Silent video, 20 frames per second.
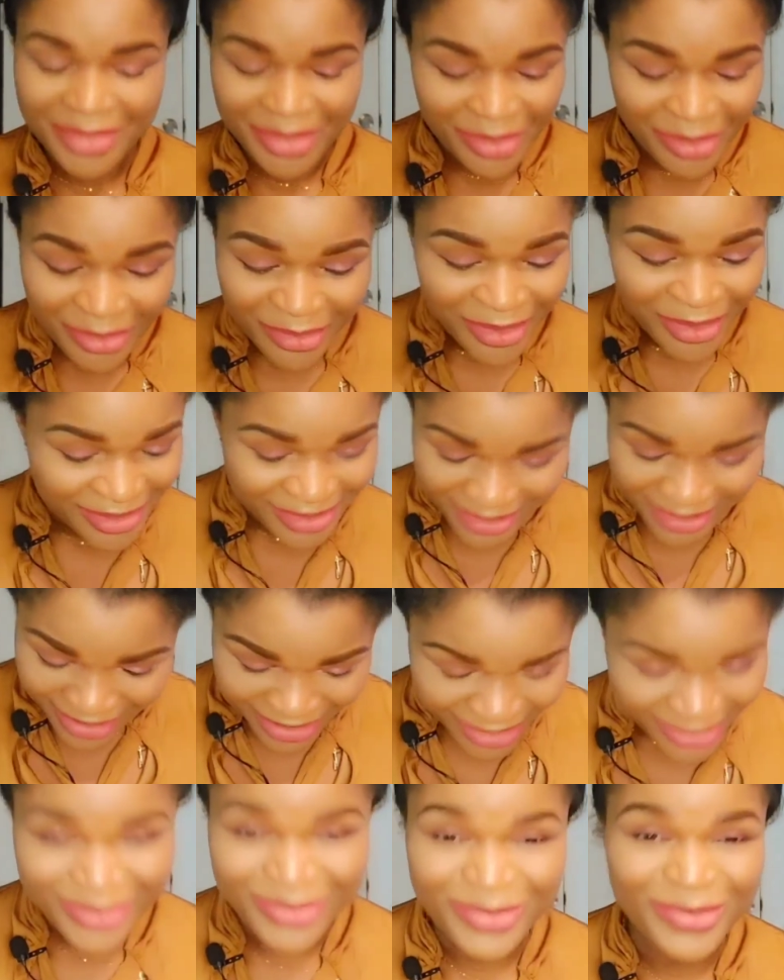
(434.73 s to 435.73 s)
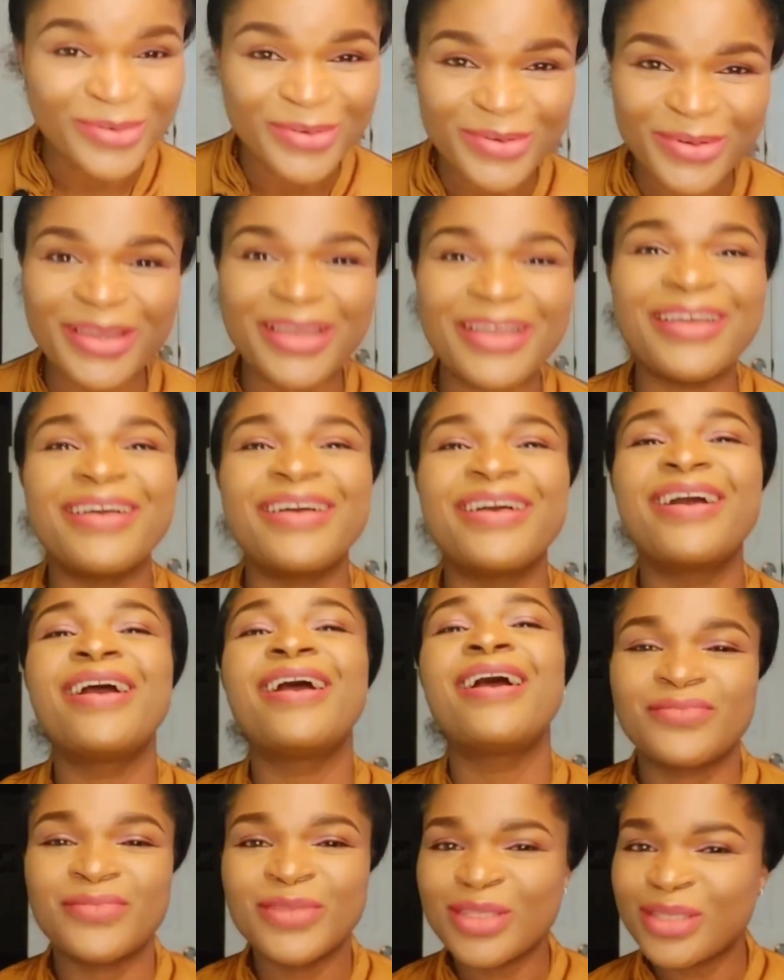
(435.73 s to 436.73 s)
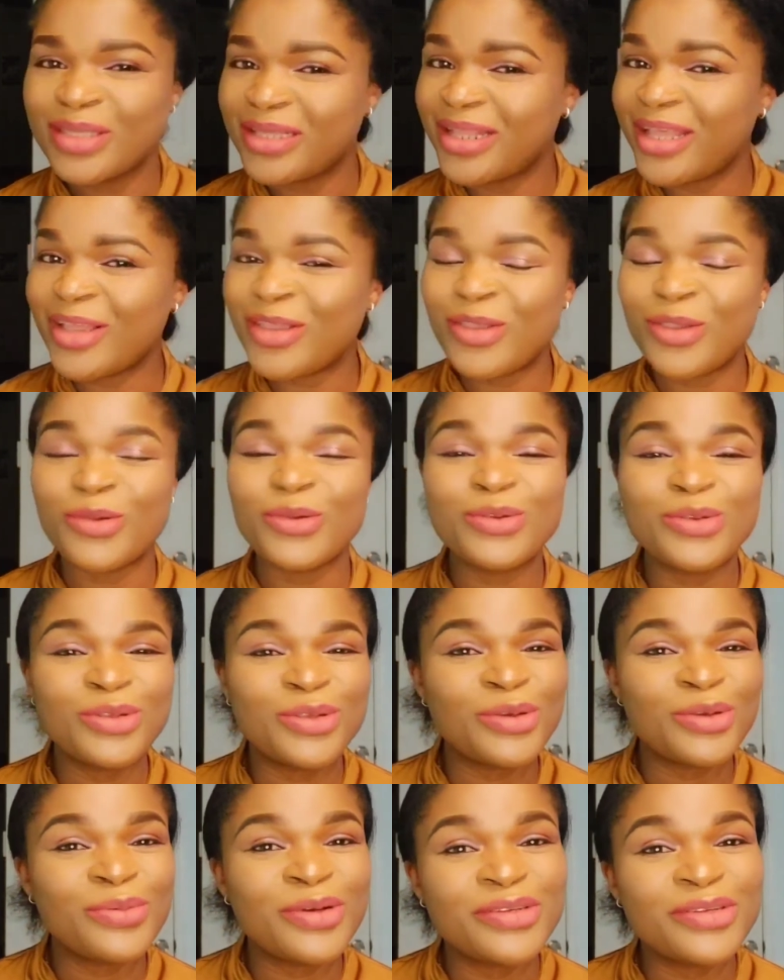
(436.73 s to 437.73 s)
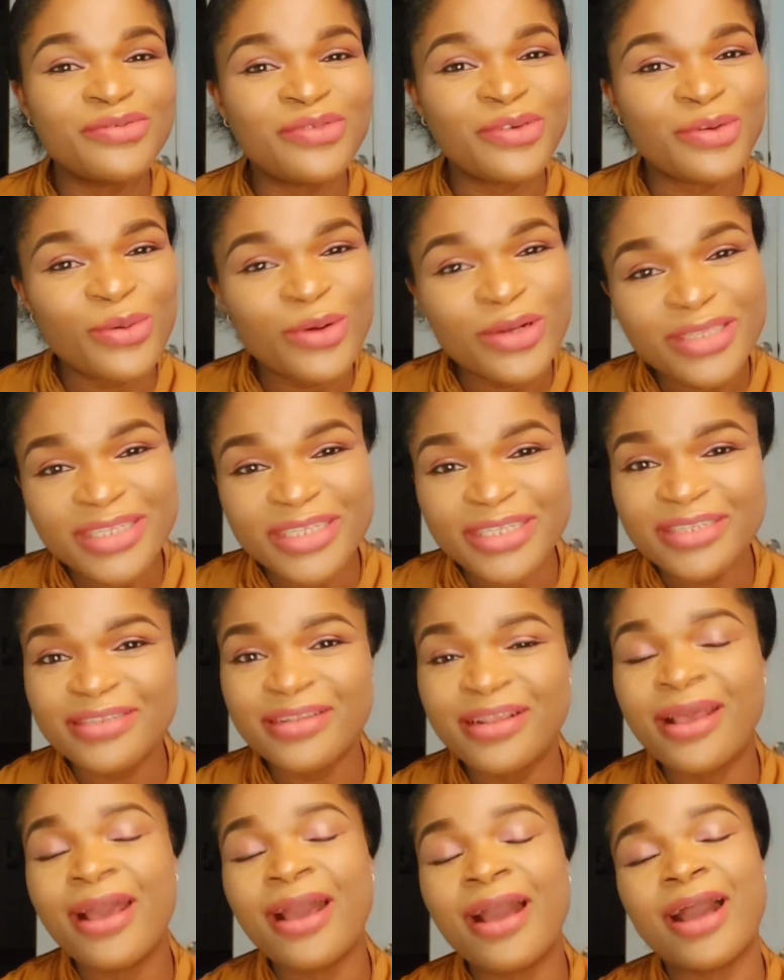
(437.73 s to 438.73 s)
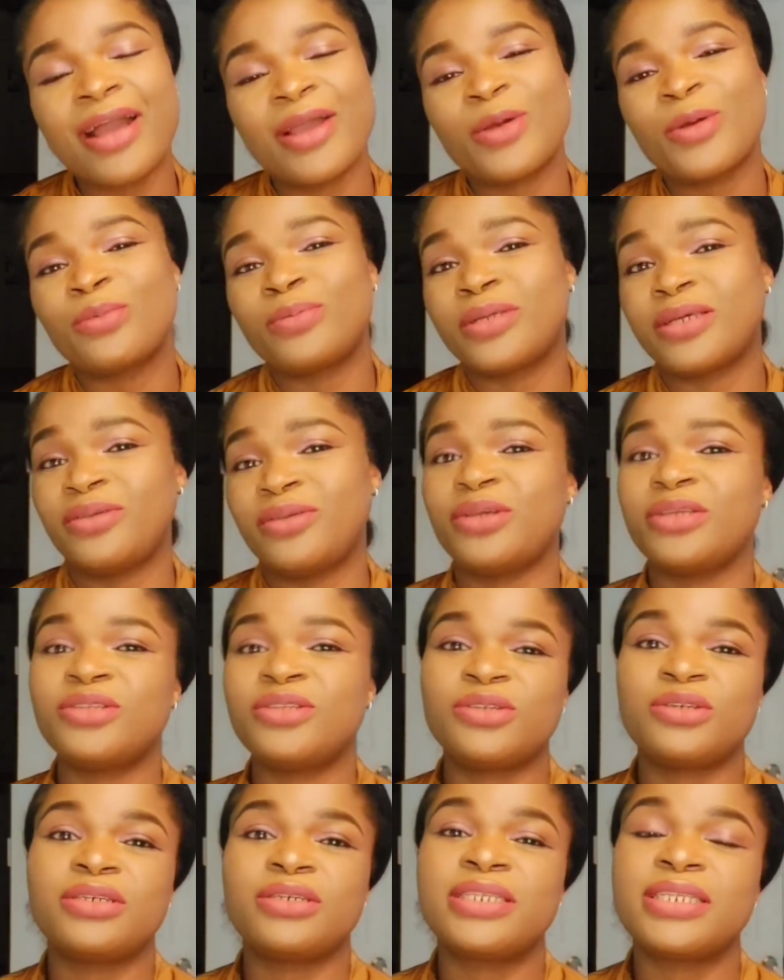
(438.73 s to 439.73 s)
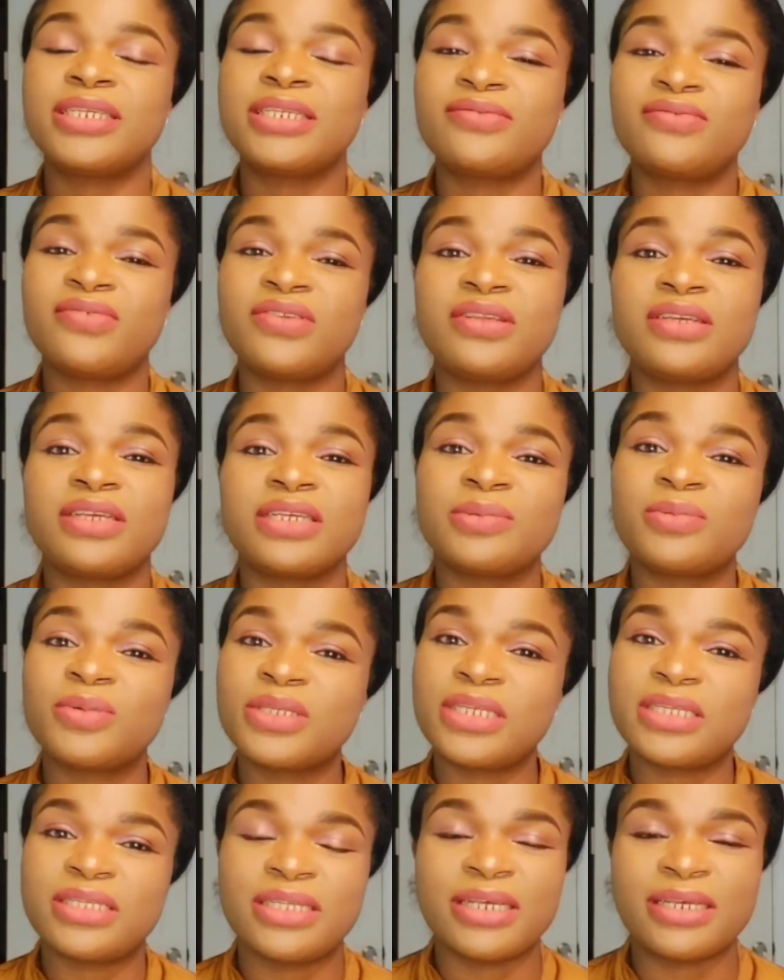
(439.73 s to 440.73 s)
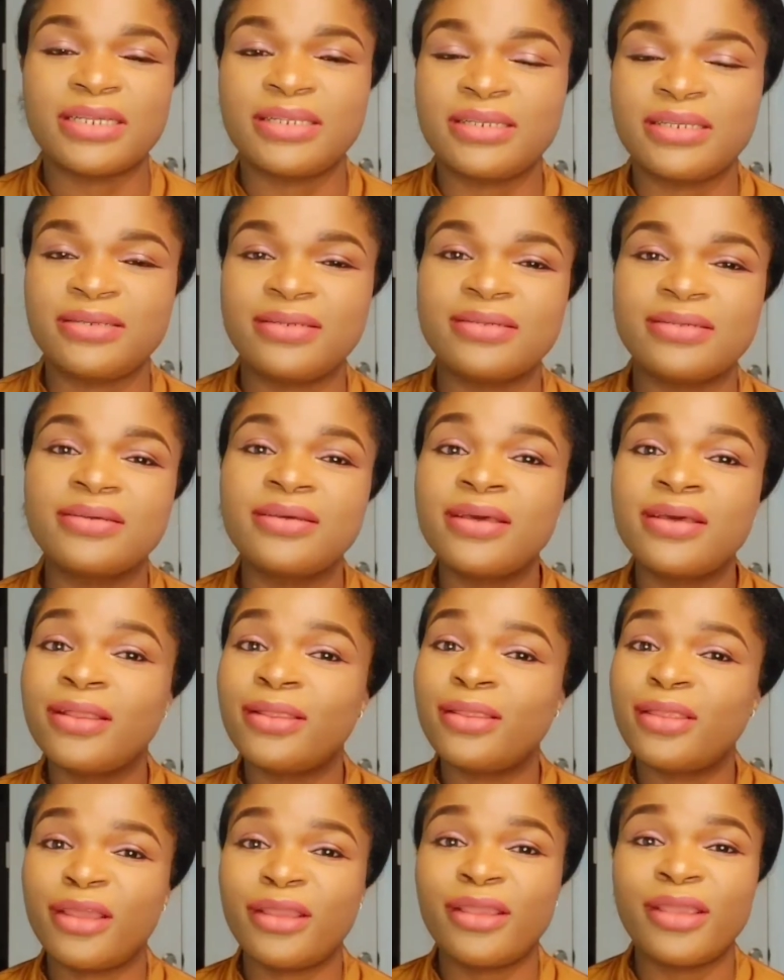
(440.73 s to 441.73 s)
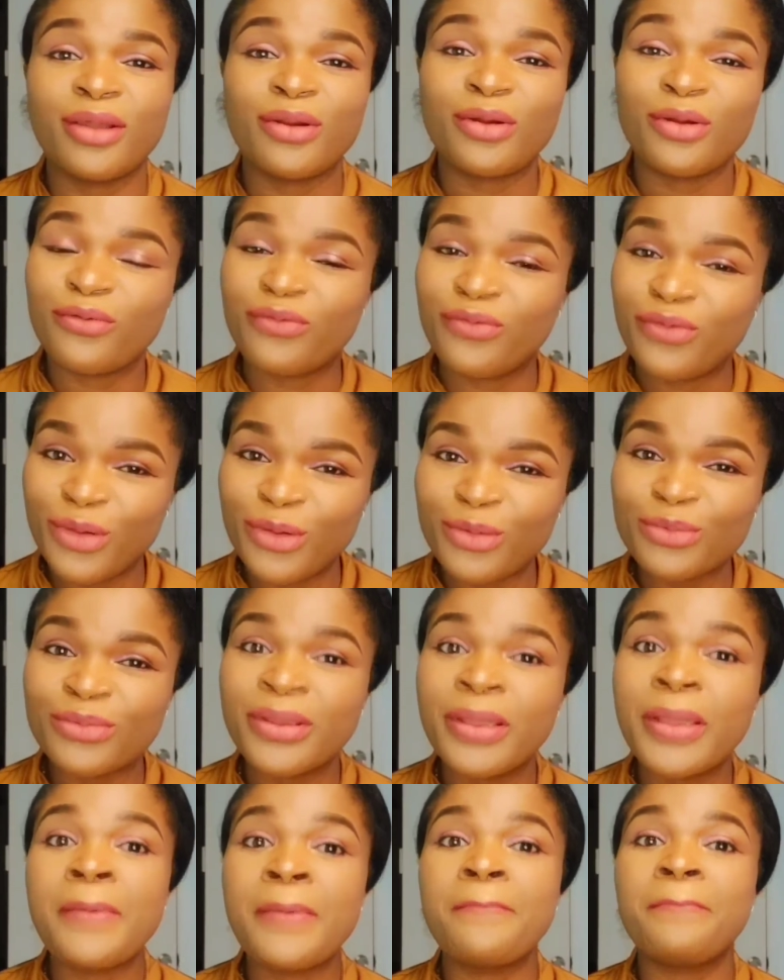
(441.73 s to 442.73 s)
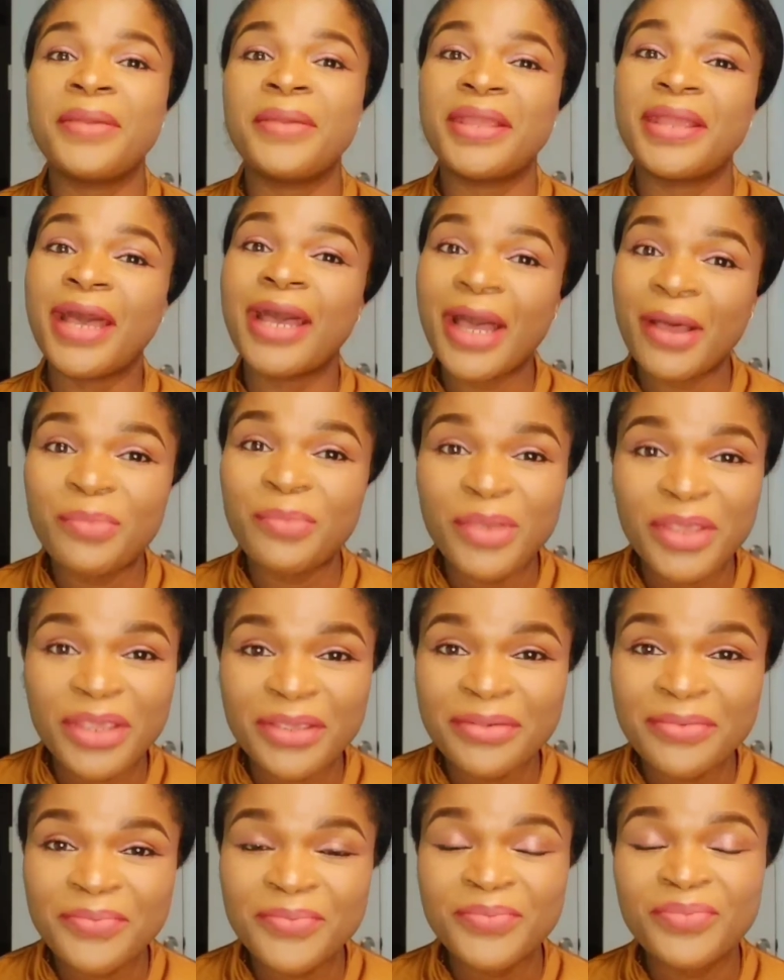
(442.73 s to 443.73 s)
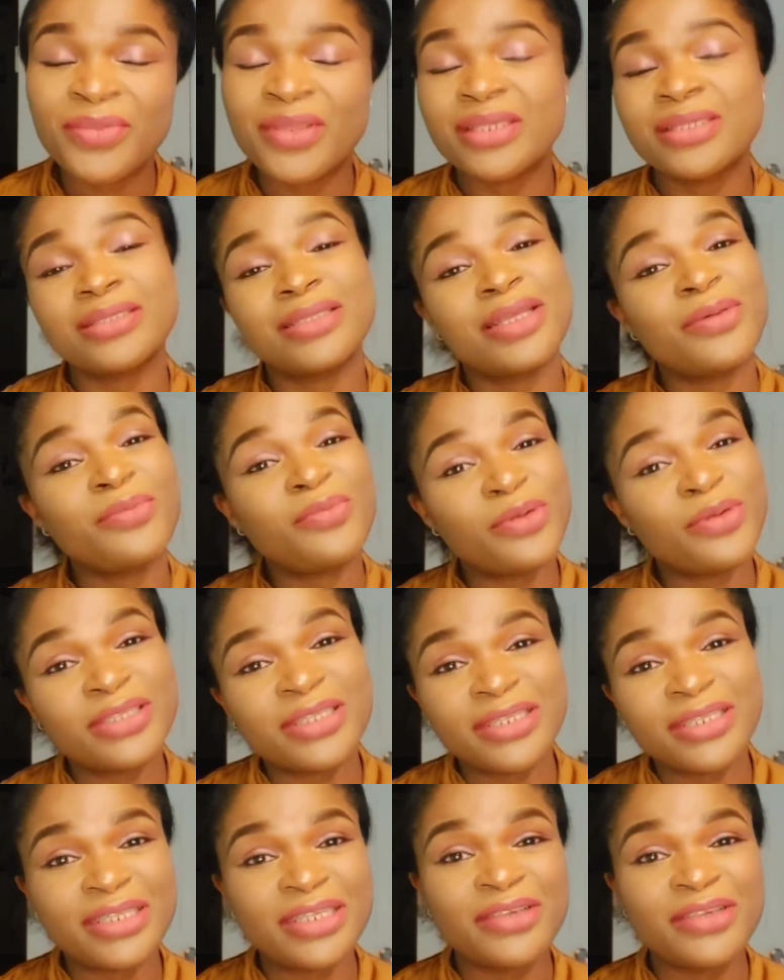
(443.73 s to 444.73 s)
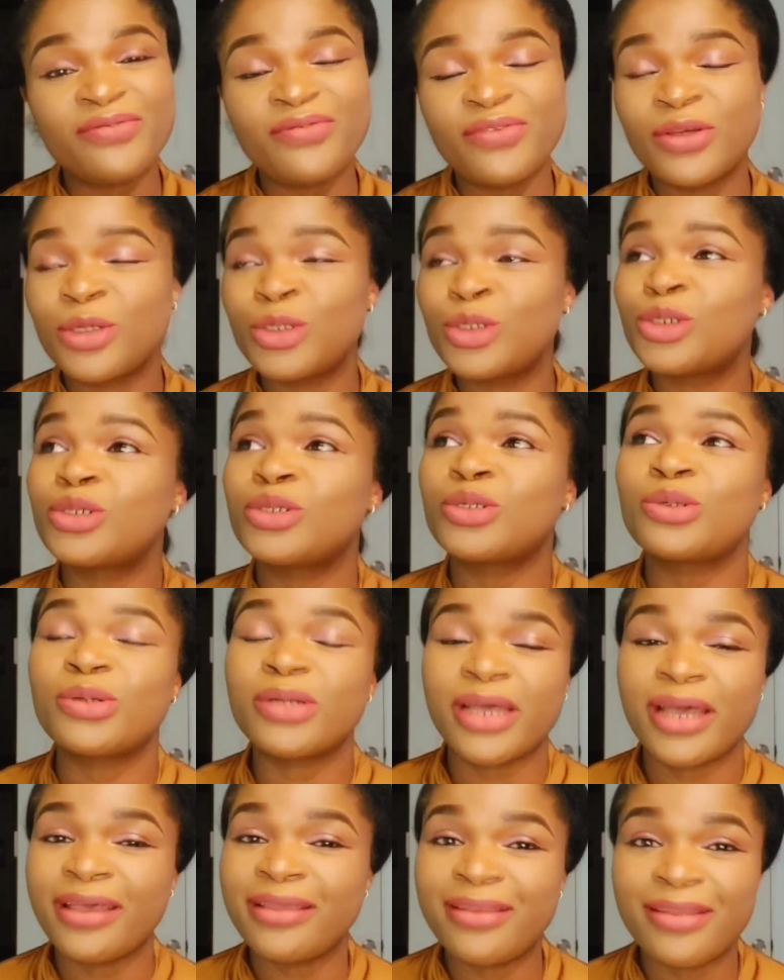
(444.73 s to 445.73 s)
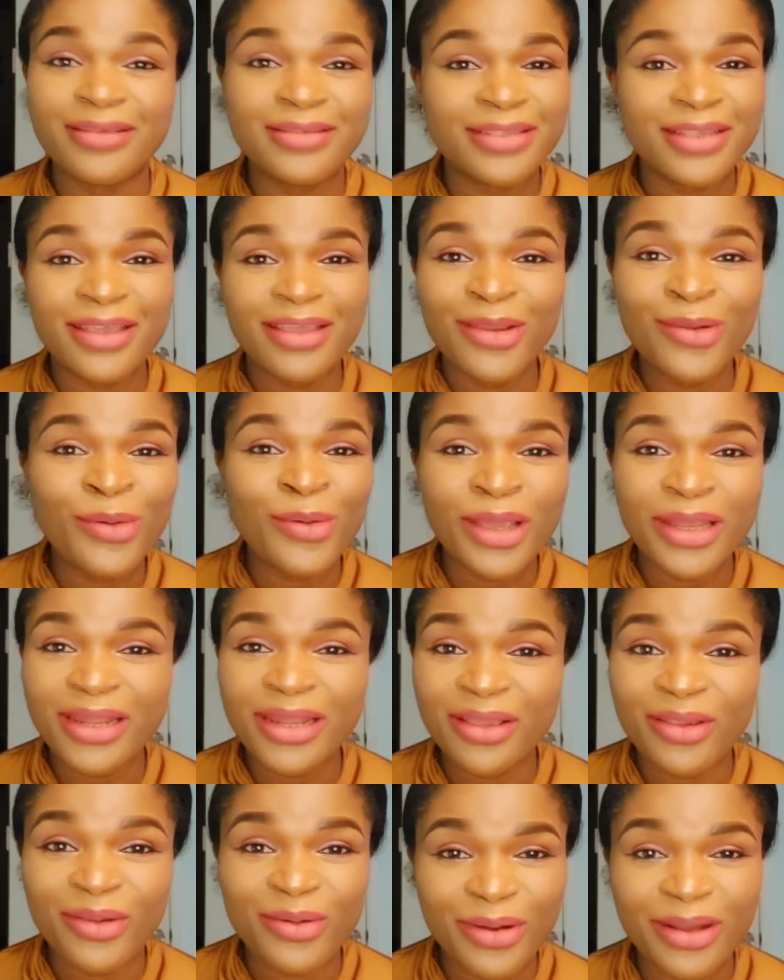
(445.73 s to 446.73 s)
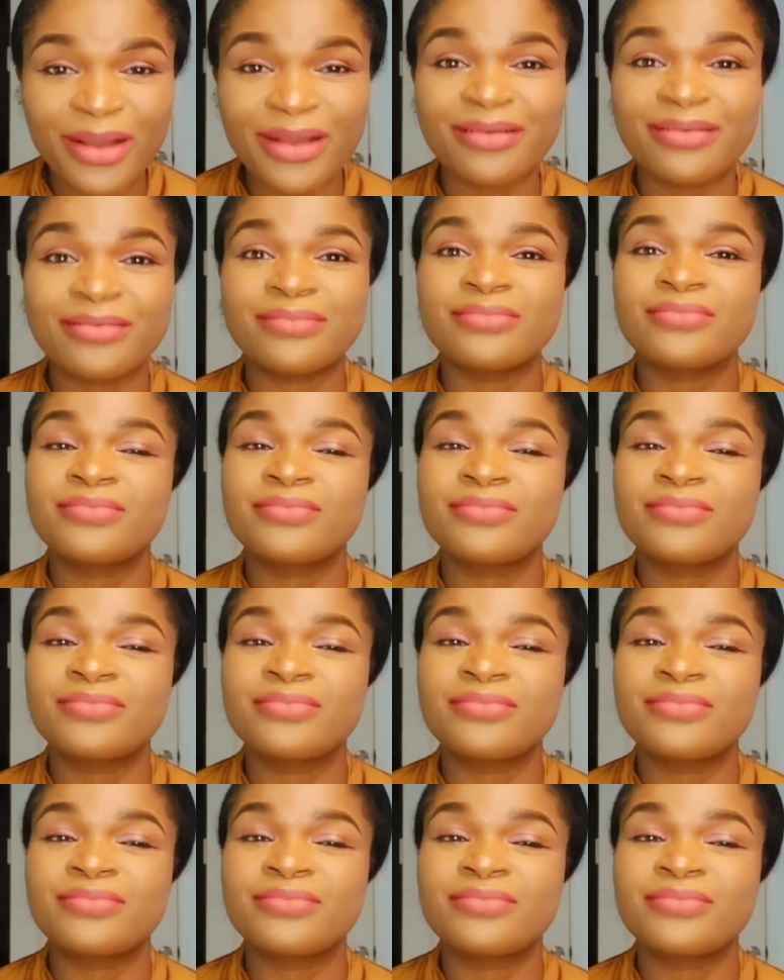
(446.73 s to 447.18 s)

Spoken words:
All right, I got to go. Thank you so much for watching. I hope that you enjoyed this video as much as I did. Take care of you. Be happy. Stay positive, show kindness anywhere that you are.